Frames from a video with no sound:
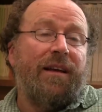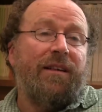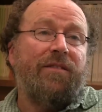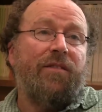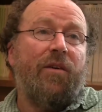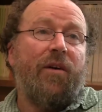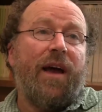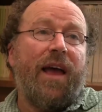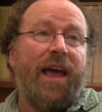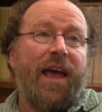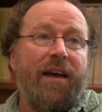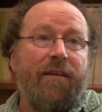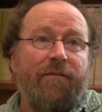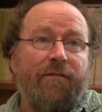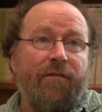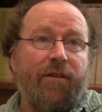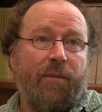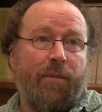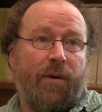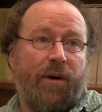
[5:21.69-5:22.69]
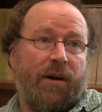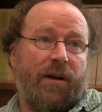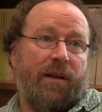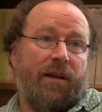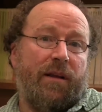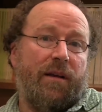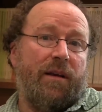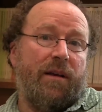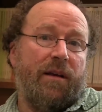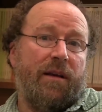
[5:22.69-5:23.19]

So everybody